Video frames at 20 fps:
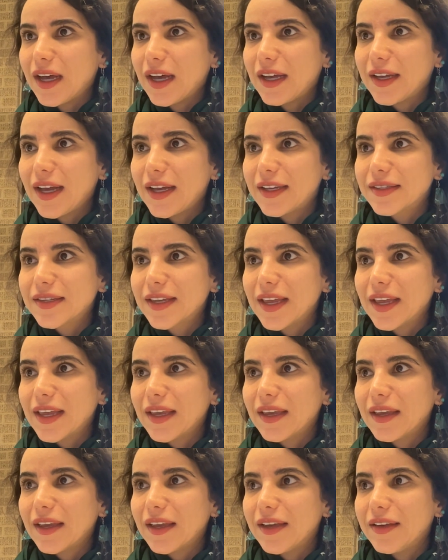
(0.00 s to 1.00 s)
I
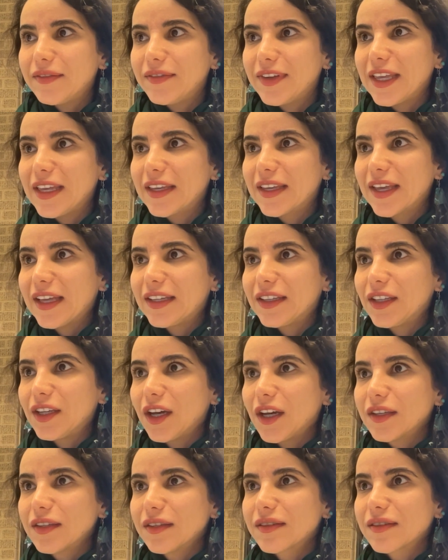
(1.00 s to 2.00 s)
think we
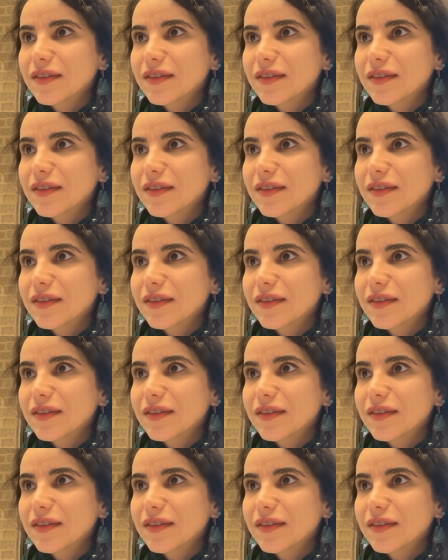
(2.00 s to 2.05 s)
cannot